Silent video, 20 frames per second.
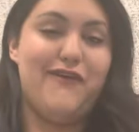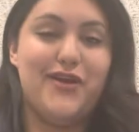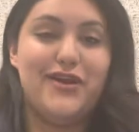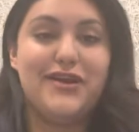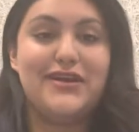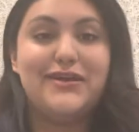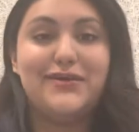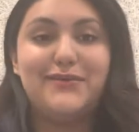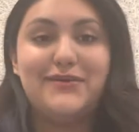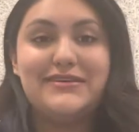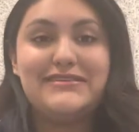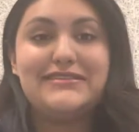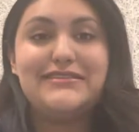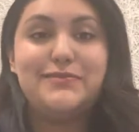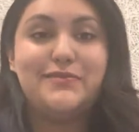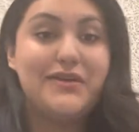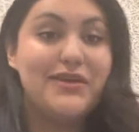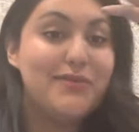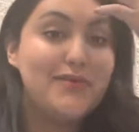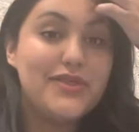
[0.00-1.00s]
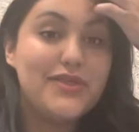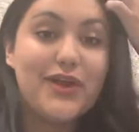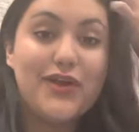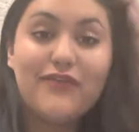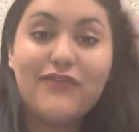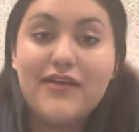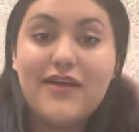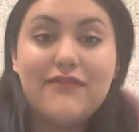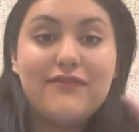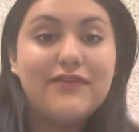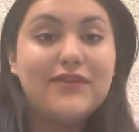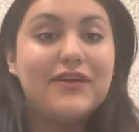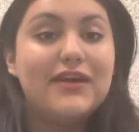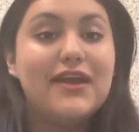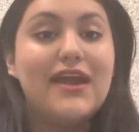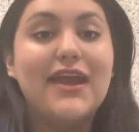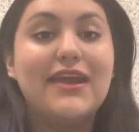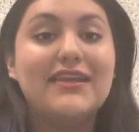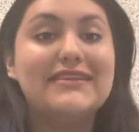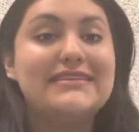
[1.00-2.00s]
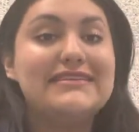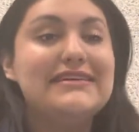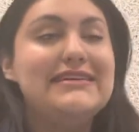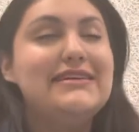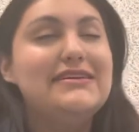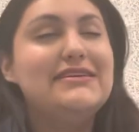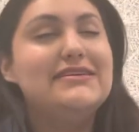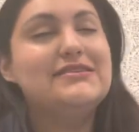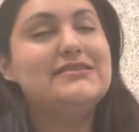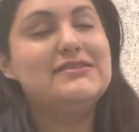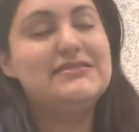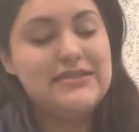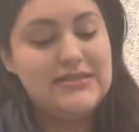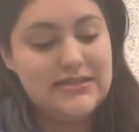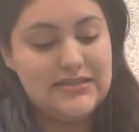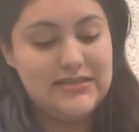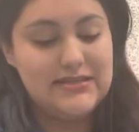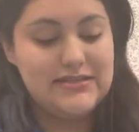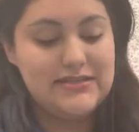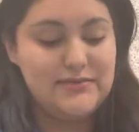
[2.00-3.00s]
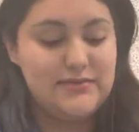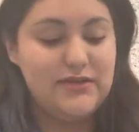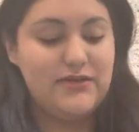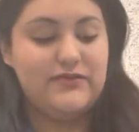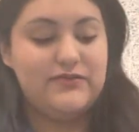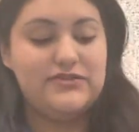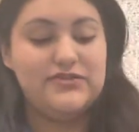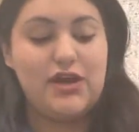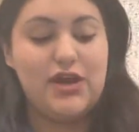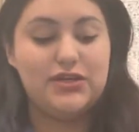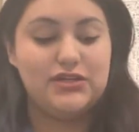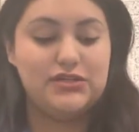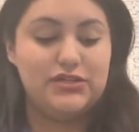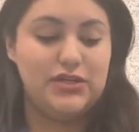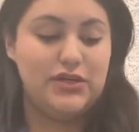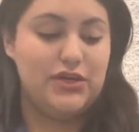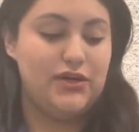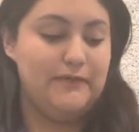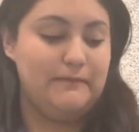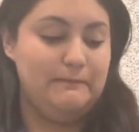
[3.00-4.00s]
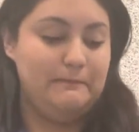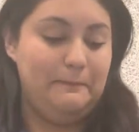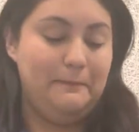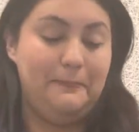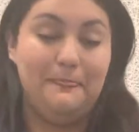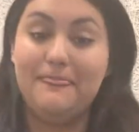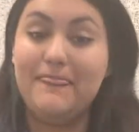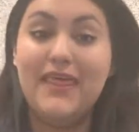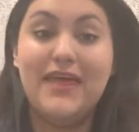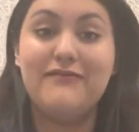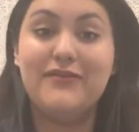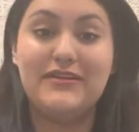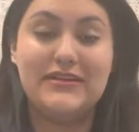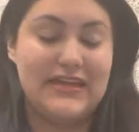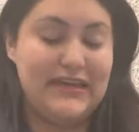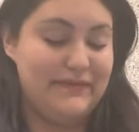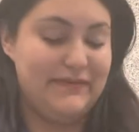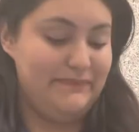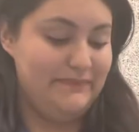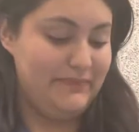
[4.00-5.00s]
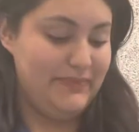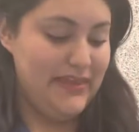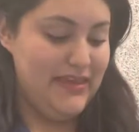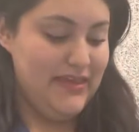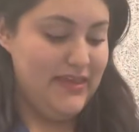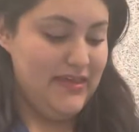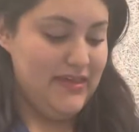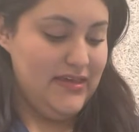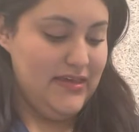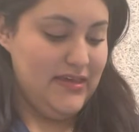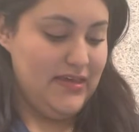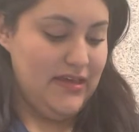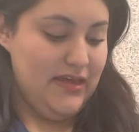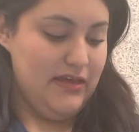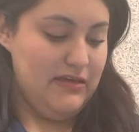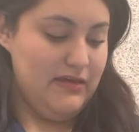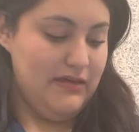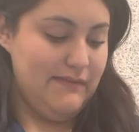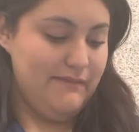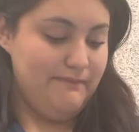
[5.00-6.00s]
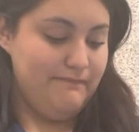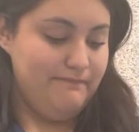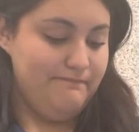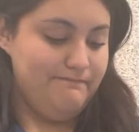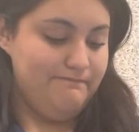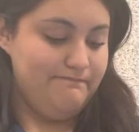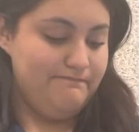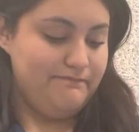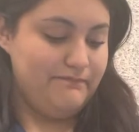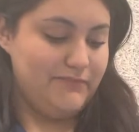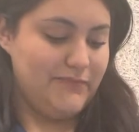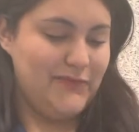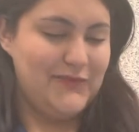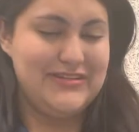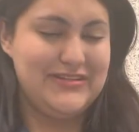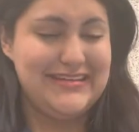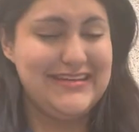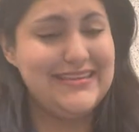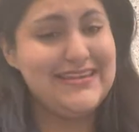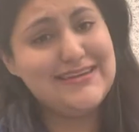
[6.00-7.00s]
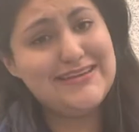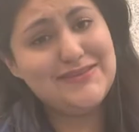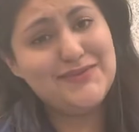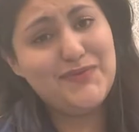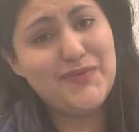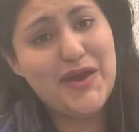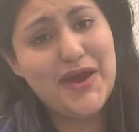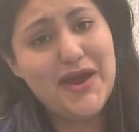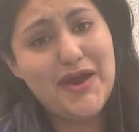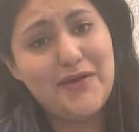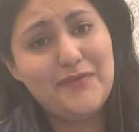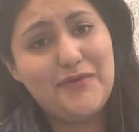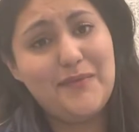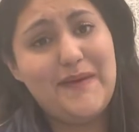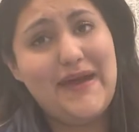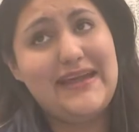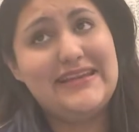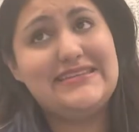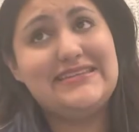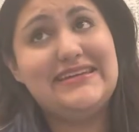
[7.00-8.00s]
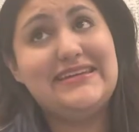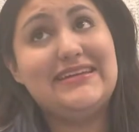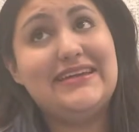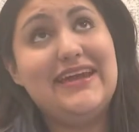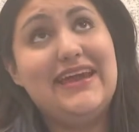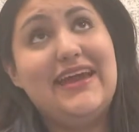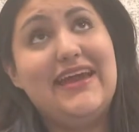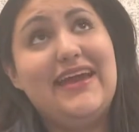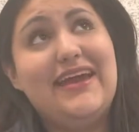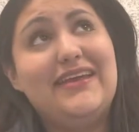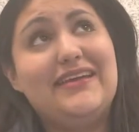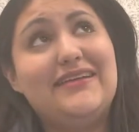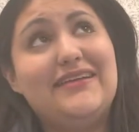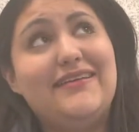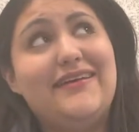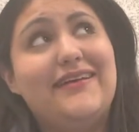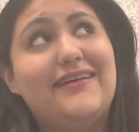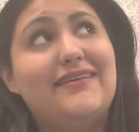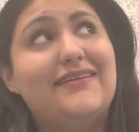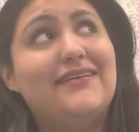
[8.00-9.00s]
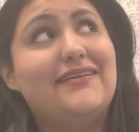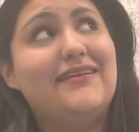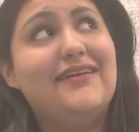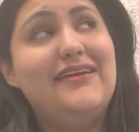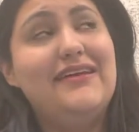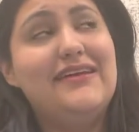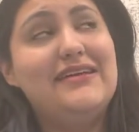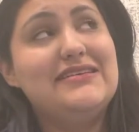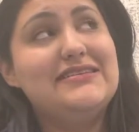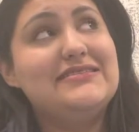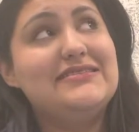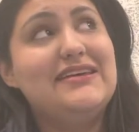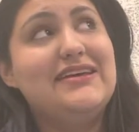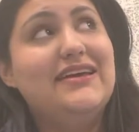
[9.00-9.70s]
He wants to be with her forever and sing this beautiful song to her every day. Which I think is very romantic and is